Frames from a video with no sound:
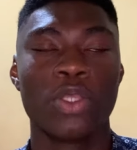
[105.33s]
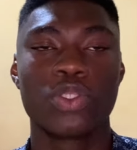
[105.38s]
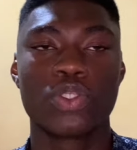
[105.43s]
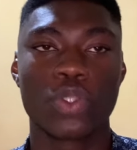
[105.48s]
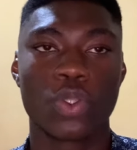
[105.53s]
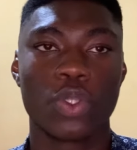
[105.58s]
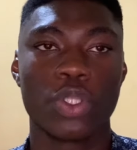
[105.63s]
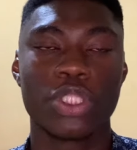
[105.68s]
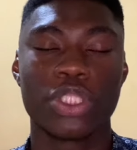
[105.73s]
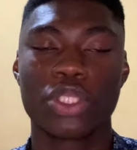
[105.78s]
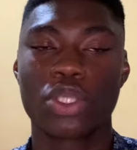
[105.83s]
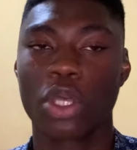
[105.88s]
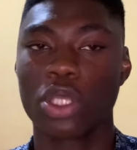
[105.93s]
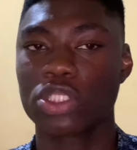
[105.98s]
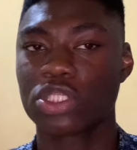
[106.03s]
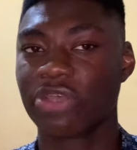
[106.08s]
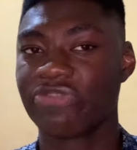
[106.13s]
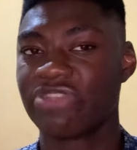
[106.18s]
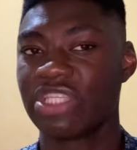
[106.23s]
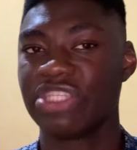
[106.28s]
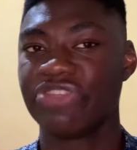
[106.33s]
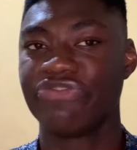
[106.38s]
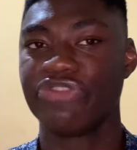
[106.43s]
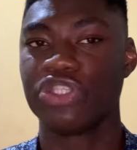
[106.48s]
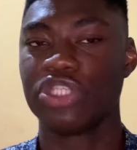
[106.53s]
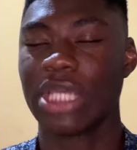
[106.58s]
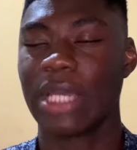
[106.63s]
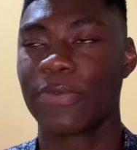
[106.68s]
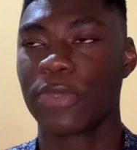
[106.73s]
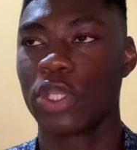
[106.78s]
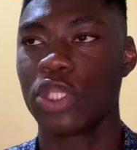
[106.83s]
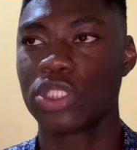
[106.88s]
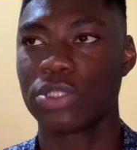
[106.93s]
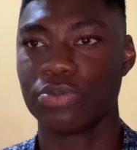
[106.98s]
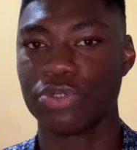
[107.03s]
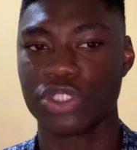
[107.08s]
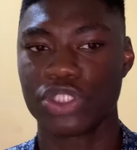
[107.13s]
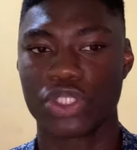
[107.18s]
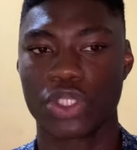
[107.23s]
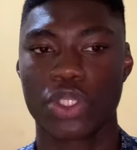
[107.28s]
So in the course of this video, I'm going to
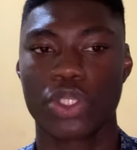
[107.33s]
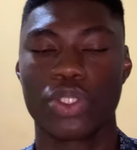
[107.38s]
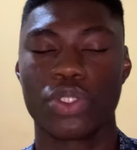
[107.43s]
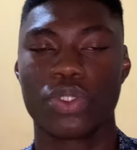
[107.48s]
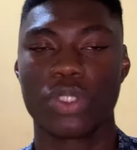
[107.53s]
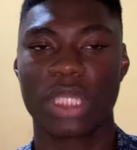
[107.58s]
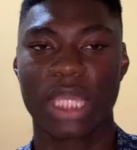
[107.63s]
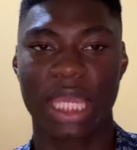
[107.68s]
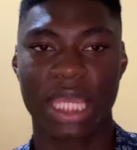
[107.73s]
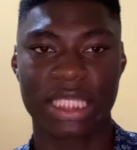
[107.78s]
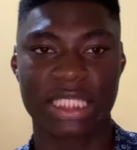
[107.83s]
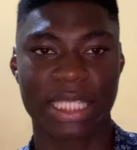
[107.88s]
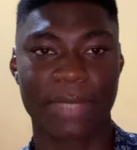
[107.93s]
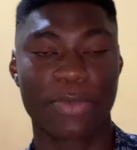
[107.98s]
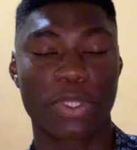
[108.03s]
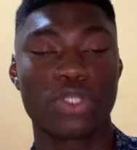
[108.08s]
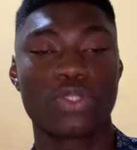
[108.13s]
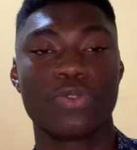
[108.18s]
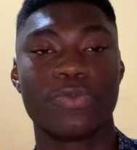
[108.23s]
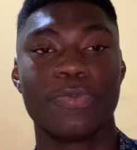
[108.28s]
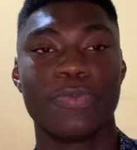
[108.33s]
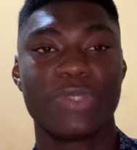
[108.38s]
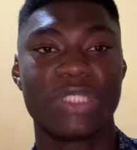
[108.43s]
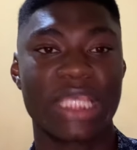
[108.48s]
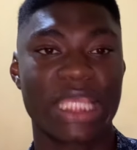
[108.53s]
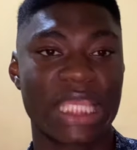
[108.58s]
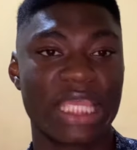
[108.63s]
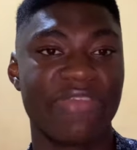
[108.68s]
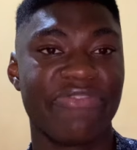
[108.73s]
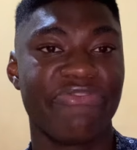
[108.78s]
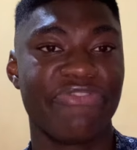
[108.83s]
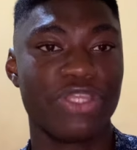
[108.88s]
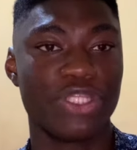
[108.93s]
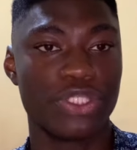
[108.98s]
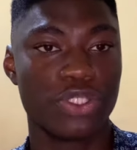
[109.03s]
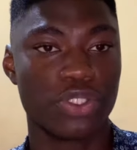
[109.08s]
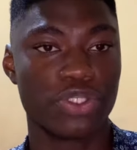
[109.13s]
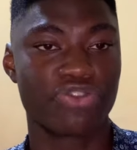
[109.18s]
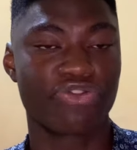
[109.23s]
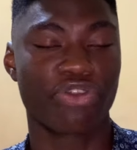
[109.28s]
be showing you guys, I'm going to be taking
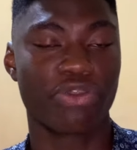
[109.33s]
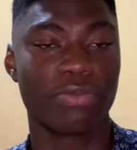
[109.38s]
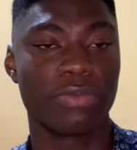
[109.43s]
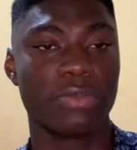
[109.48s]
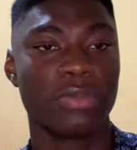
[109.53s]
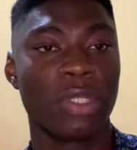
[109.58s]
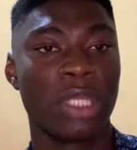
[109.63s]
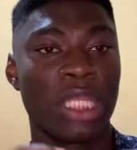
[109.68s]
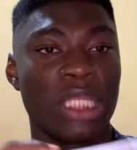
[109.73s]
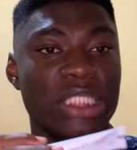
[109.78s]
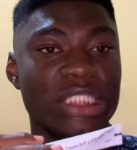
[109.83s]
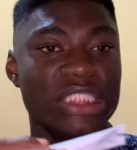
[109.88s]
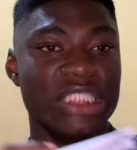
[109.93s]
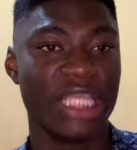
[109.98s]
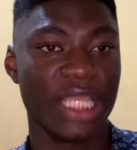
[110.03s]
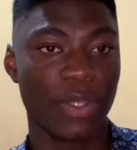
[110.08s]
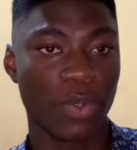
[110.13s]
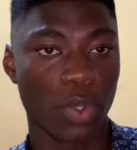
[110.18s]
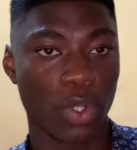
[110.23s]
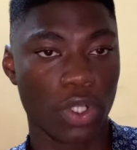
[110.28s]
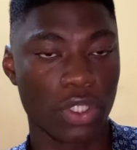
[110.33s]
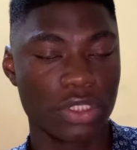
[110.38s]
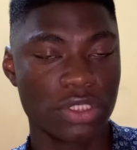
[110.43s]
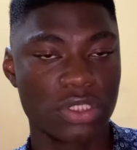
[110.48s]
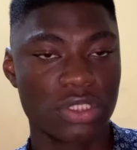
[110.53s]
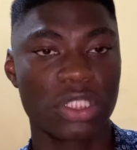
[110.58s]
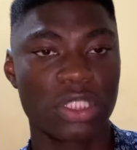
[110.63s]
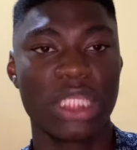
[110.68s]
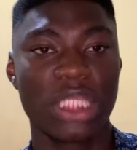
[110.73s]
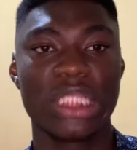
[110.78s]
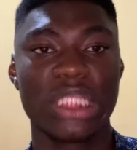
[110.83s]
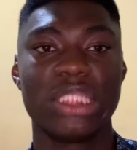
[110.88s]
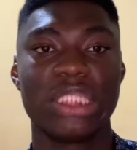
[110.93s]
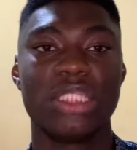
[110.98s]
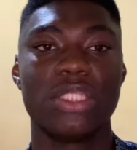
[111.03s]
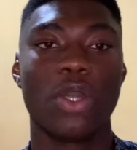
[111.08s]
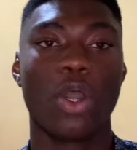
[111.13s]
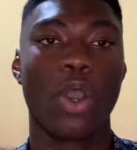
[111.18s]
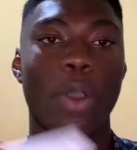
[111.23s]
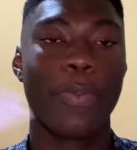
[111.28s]
videos from day one
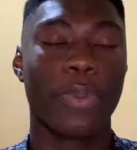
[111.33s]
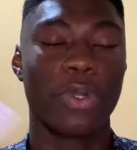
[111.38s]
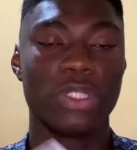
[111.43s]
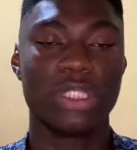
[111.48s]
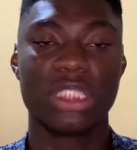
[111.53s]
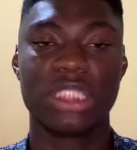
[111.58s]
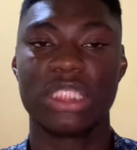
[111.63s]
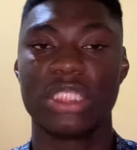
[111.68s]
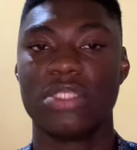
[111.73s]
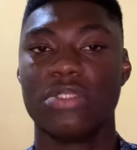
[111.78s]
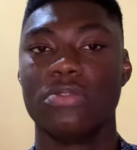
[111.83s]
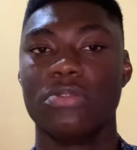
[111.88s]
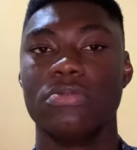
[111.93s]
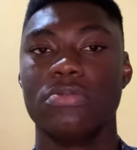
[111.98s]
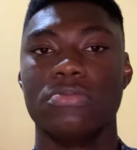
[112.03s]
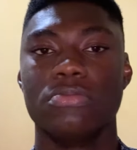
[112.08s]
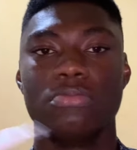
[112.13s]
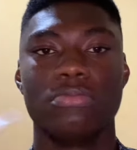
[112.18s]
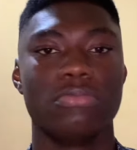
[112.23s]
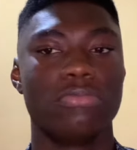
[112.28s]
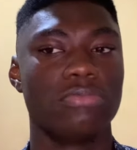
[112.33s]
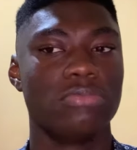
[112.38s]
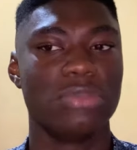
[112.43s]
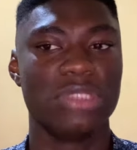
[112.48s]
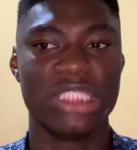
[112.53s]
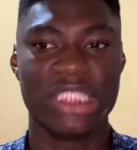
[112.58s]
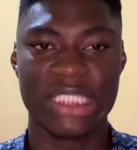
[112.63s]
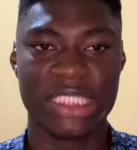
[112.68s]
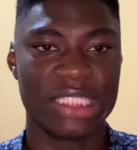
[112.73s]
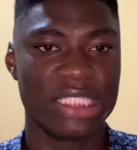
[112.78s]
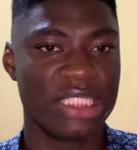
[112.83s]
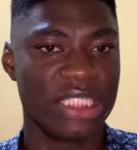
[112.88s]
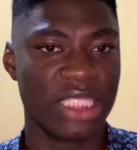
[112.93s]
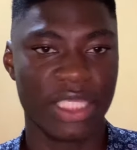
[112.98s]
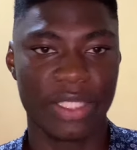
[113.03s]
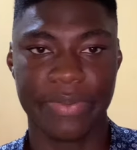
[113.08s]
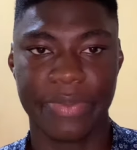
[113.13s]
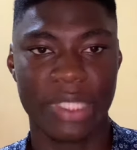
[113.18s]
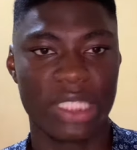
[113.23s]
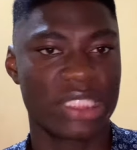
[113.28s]
up until this
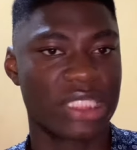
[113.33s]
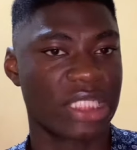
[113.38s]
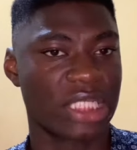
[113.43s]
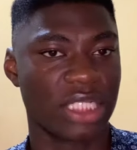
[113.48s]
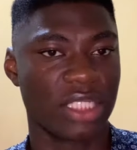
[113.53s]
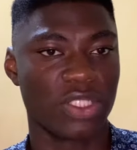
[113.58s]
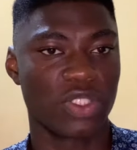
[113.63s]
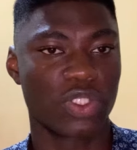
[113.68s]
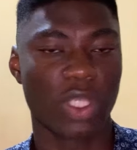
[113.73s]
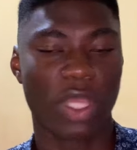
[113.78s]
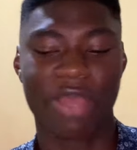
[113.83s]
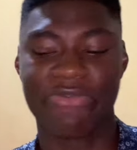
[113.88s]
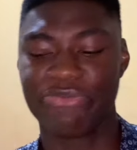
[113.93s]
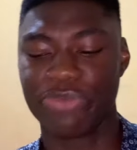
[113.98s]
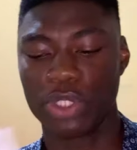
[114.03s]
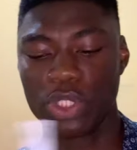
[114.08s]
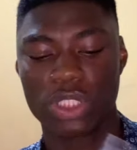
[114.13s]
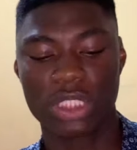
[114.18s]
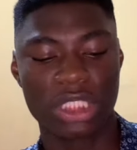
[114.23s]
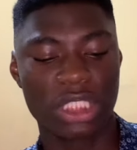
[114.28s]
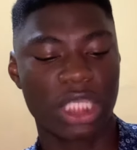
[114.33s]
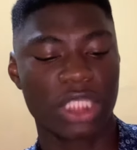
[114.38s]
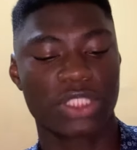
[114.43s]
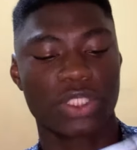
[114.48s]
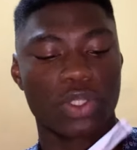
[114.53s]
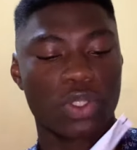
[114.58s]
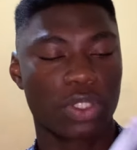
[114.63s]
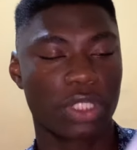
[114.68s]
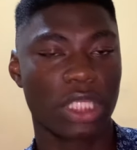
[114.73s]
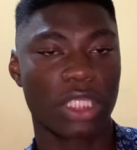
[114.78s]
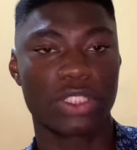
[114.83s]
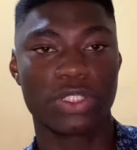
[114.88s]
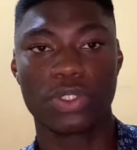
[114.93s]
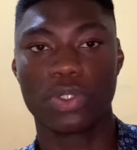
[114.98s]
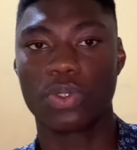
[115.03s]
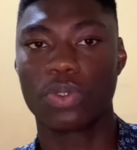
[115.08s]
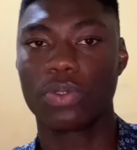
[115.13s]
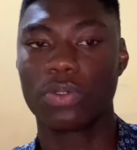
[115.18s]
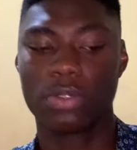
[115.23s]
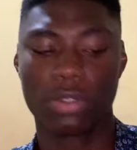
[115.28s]
day basically. So I've been using
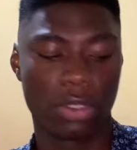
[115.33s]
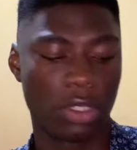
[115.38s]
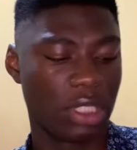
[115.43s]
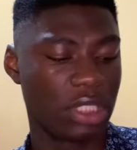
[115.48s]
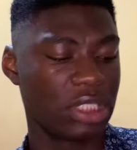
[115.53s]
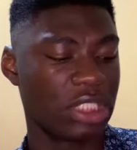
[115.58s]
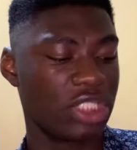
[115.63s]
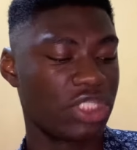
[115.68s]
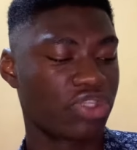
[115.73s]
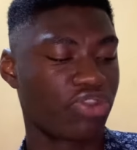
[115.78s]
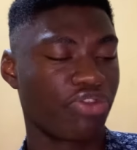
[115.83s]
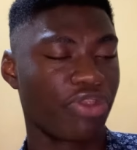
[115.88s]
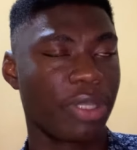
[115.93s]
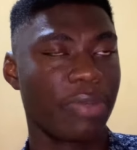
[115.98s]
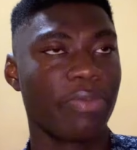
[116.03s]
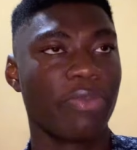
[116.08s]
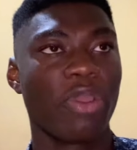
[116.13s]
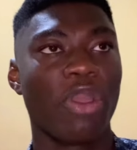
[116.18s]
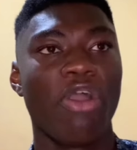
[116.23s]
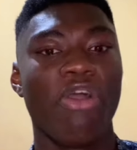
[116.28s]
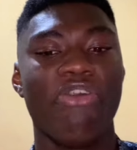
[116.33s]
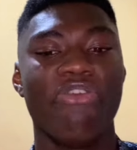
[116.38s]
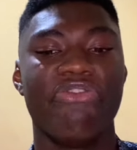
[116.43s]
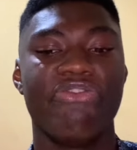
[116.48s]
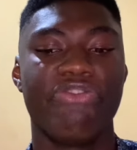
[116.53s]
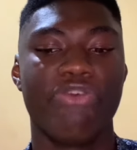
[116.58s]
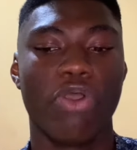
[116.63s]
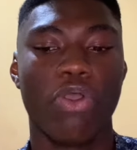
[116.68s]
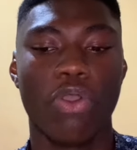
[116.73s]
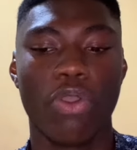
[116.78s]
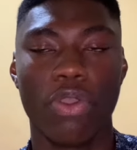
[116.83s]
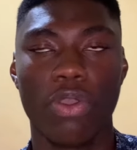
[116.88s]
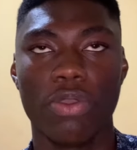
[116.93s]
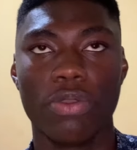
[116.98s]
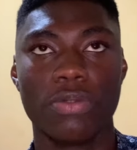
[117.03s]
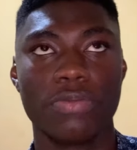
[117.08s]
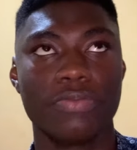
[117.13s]
ketoconazole, this cream, for